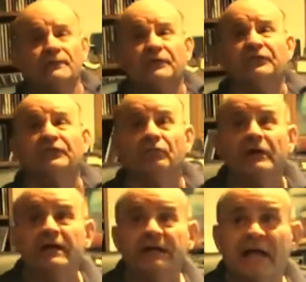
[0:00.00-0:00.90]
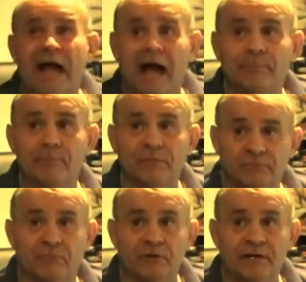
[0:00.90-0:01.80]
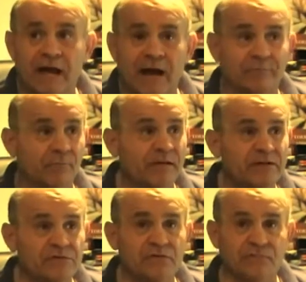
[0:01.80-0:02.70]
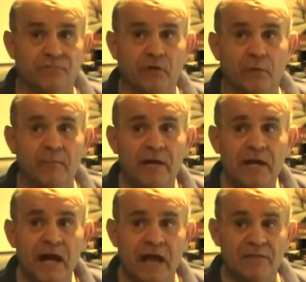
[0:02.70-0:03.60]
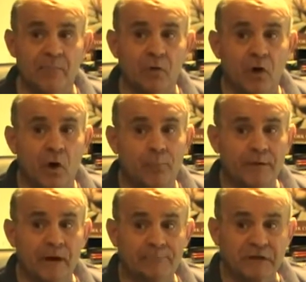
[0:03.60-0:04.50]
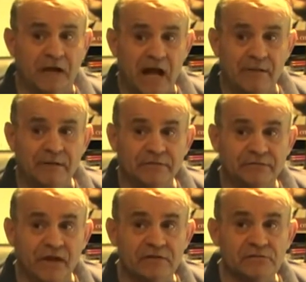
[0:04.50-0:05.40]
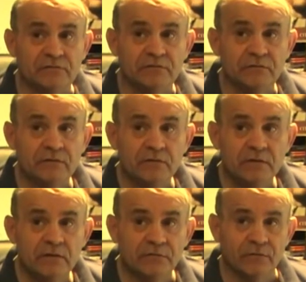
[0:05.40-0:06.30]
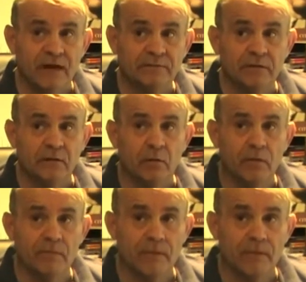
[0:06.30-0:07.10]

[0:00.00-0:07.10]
a screen cap from each of the film, and then we'll open up the comment section so that the